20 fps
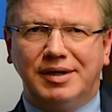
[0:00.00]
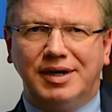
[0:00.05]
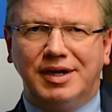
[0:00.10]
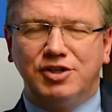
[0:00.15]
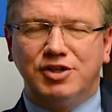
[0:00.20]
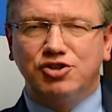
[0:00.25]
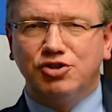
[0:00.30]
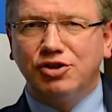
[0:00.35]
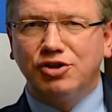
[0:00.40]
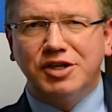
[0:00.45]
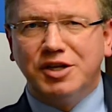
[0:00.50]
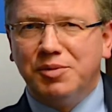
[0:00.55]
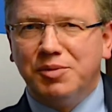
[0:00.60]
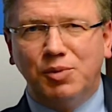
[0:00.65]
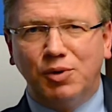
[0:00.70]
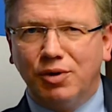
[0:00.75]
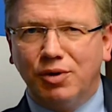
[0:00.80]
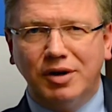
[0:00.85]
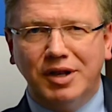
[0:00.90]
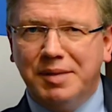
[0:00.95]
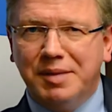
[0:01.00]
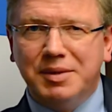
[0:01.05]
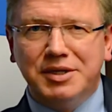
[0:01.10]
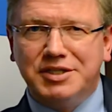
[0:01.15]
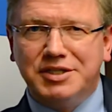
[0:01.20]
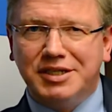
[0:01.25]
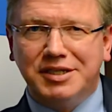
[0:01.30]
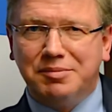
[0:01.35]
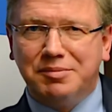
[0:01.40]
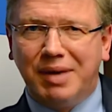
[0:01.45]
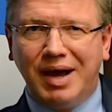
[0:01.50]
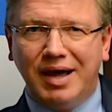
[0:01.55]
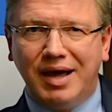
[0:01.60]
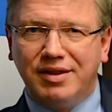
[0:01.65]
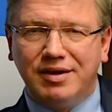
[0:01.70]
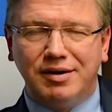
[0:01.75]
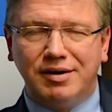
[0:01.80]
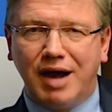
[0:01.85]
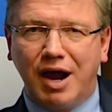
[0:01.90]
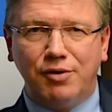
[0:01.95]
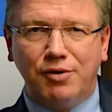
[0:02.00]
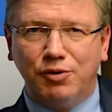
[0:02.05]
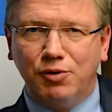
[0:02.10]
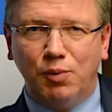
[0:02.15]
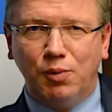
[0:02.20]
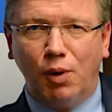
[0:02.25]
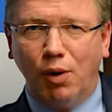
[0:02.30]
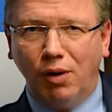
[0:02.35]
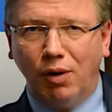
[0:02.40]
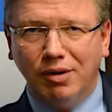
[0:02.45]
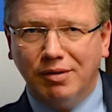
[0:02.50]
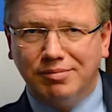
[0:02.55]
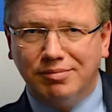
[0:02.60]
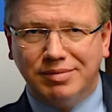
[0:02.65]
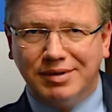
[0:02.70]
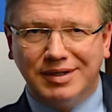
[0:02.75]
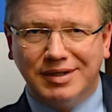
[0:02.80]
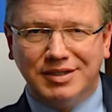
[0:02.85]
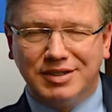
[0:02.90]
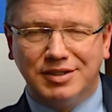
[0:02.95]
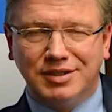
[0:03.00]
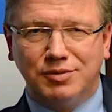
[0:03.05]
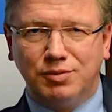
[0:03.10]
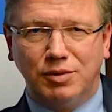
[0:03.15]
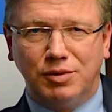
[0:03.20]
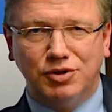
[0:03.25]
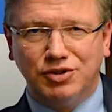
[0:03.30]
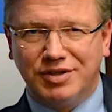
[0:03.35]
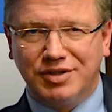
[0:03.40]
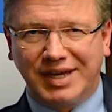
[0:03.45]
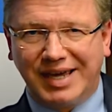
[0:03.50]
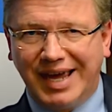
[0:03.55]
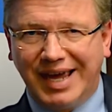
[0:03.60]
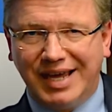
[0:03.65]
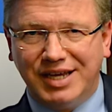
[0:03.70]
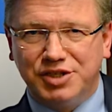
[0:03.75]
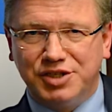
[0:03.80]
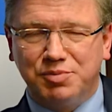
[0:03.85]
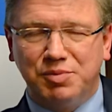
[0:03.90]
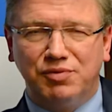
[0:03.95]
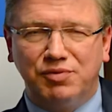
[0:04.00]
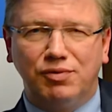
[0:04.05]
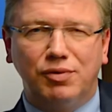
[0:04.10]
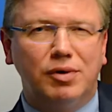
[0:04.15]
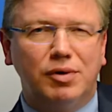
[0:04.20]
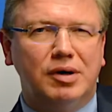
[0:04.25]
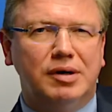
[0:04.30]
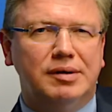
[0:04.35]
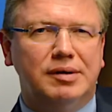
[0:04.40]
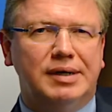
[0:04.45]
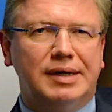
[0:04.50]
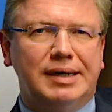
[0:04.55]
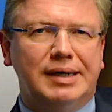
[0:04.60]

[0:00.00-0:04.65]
it's not anymore limited by the Iron Wall, as it was the case before.